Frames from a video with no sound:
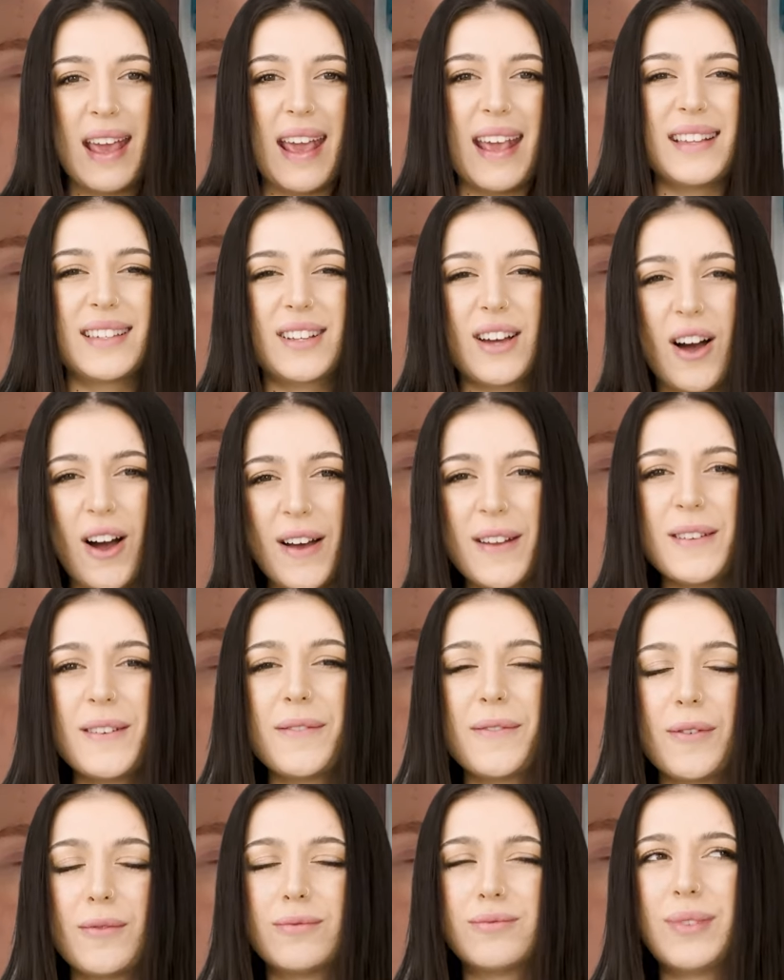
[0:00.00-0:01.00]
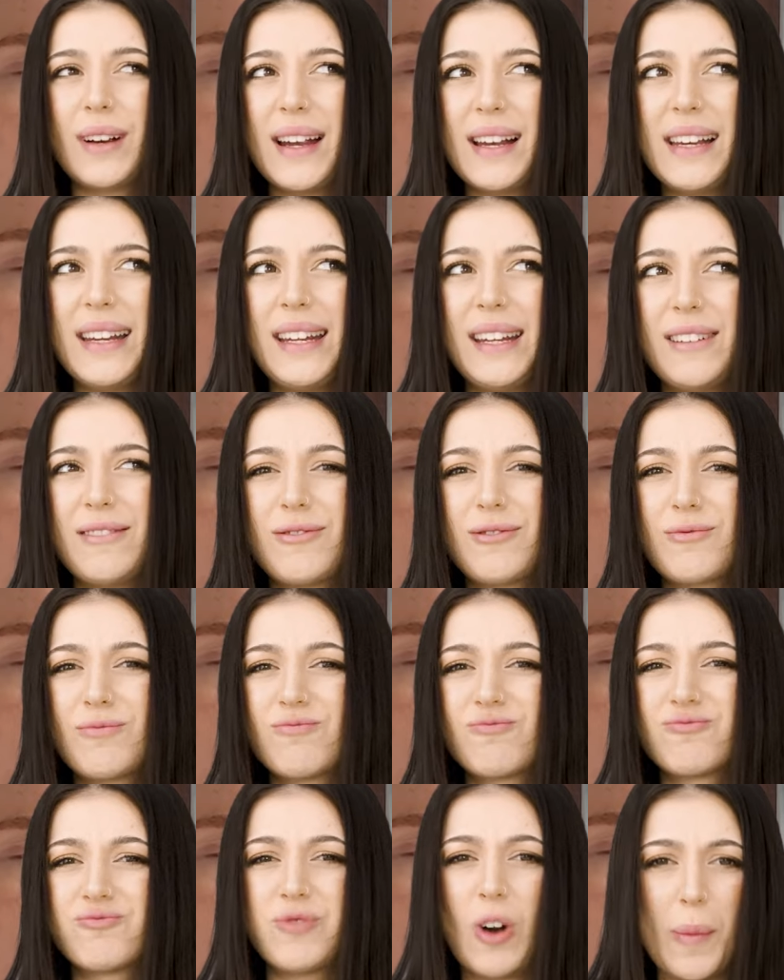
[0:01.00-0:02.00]
It's kind of a really
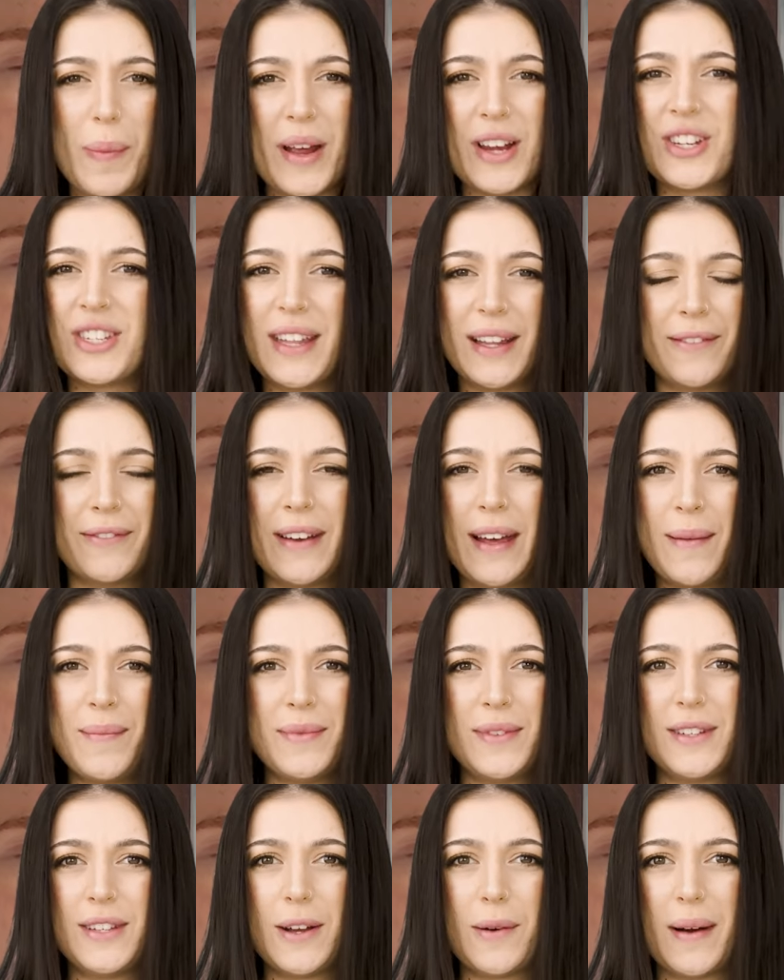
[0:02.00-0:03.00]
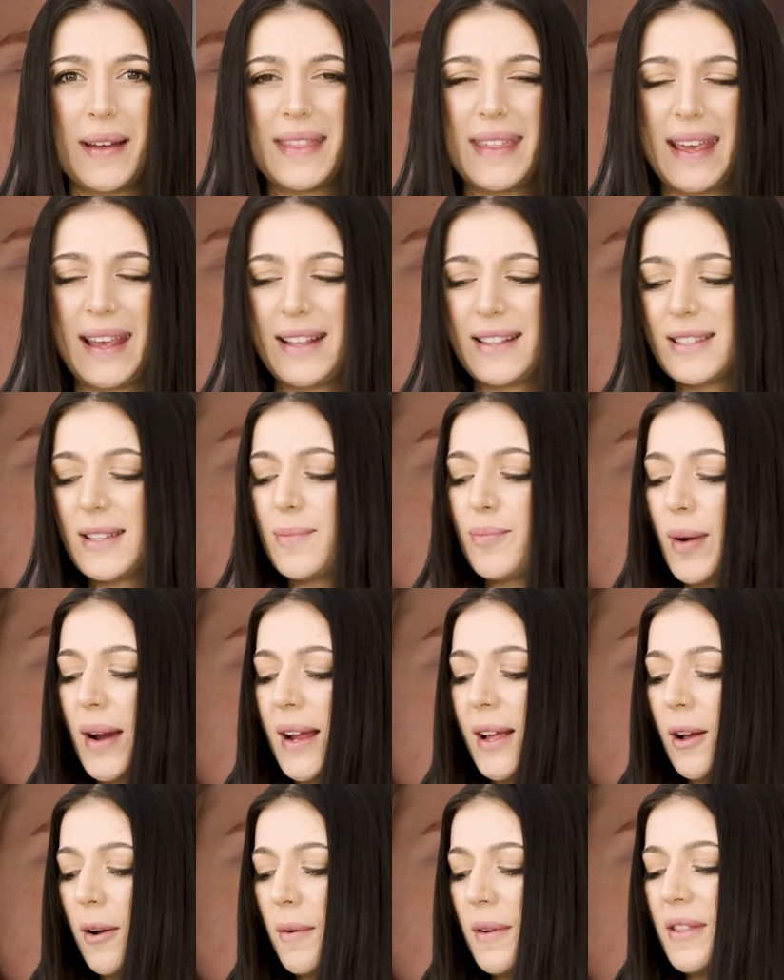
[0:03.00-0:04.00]
rubbish thing for him to do, I think, to
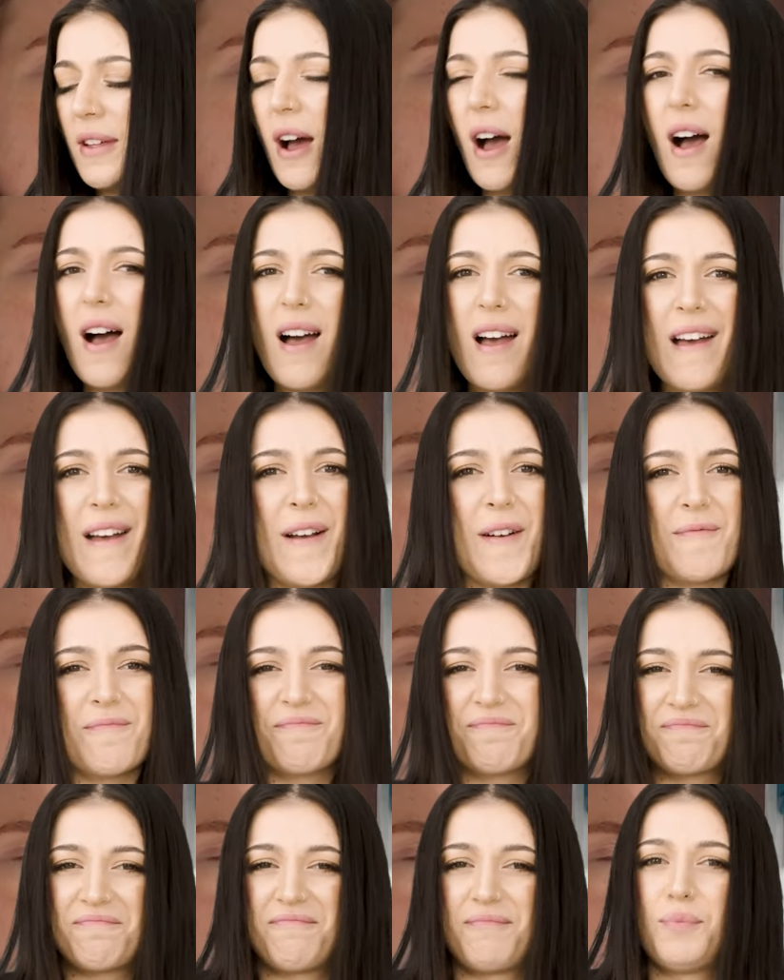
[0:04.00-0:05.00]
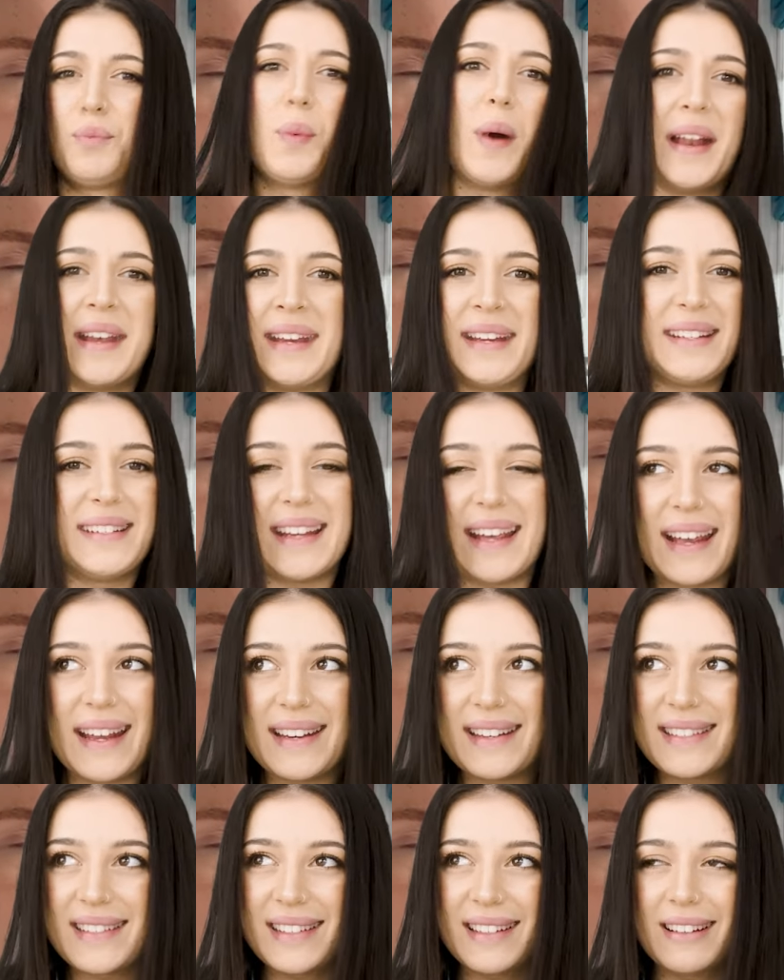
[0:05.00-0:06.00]
break up with her when he
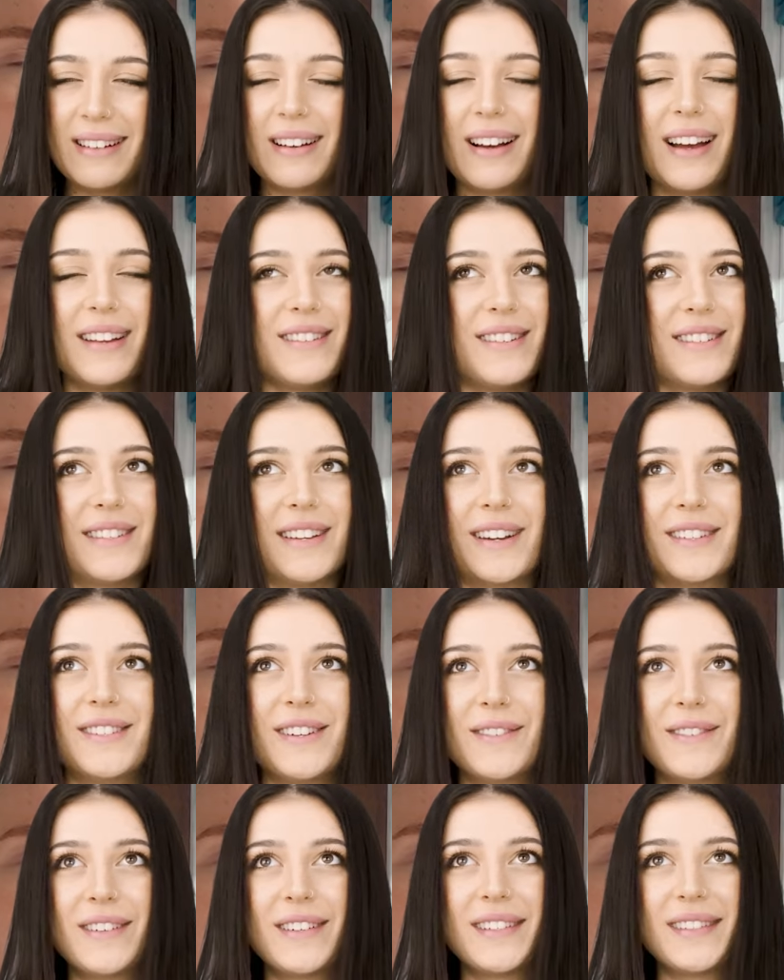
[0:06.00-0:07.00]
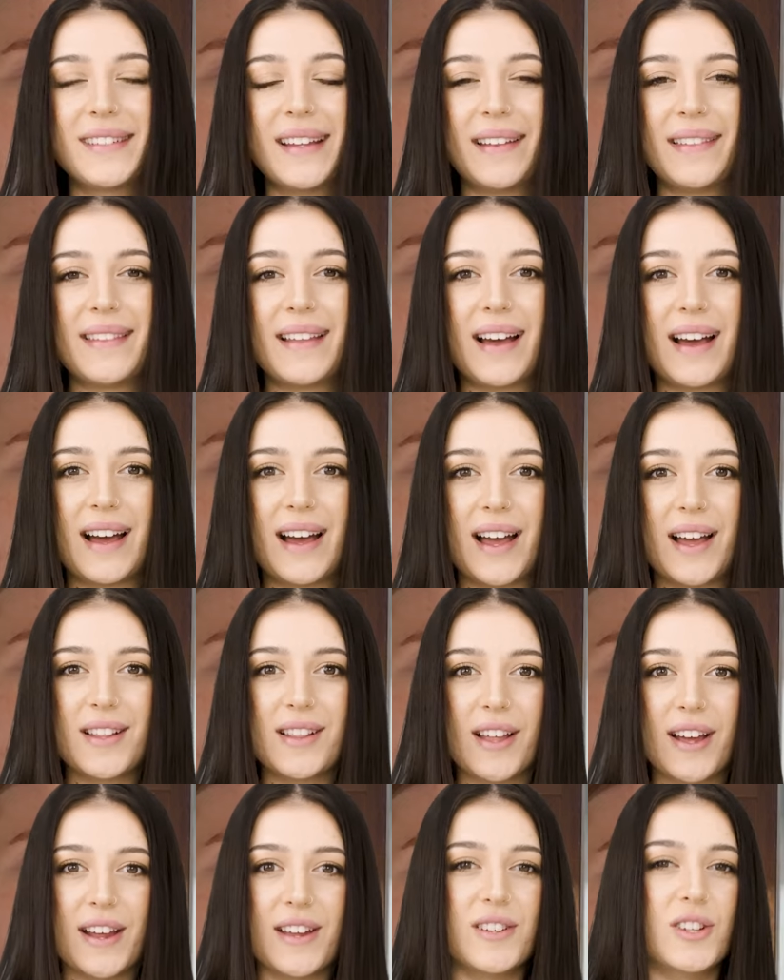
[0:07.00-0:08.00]
did. I just, I don't understand that.
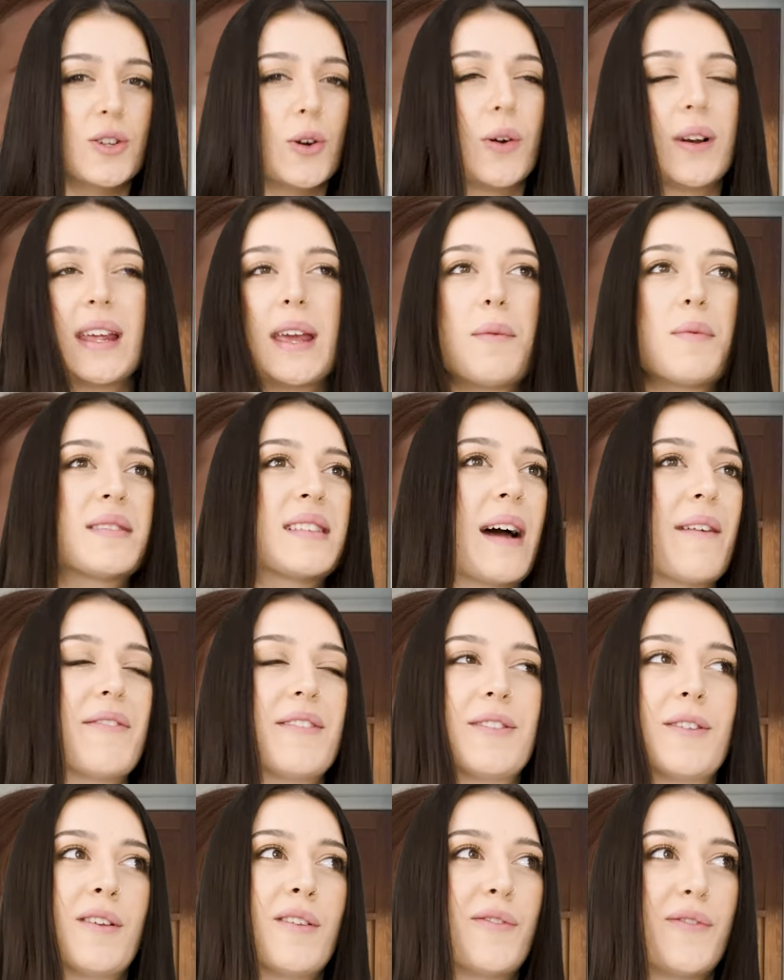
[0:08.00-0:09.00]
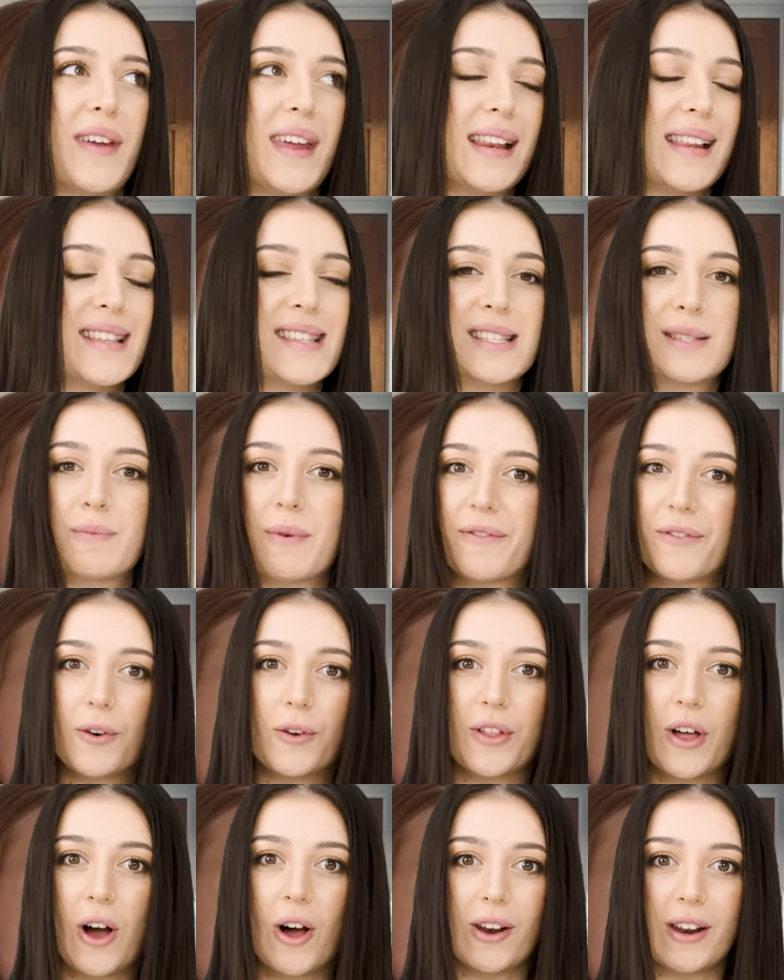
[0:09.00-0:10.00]
Like, surely he was having those feelings
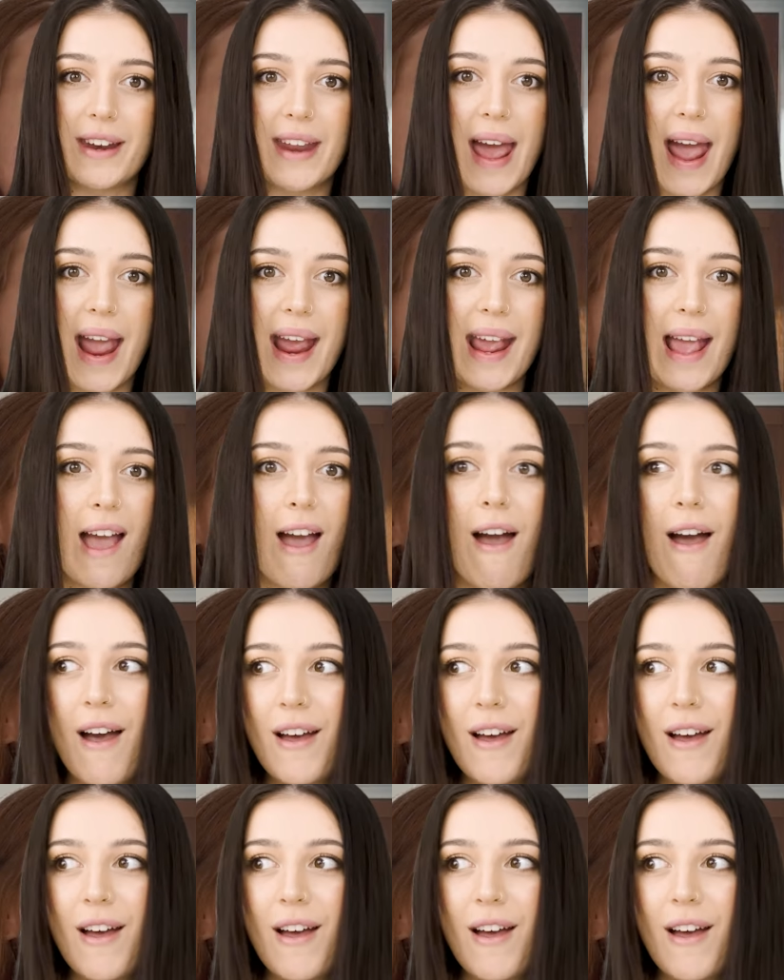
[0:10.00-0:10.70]
before the holiday.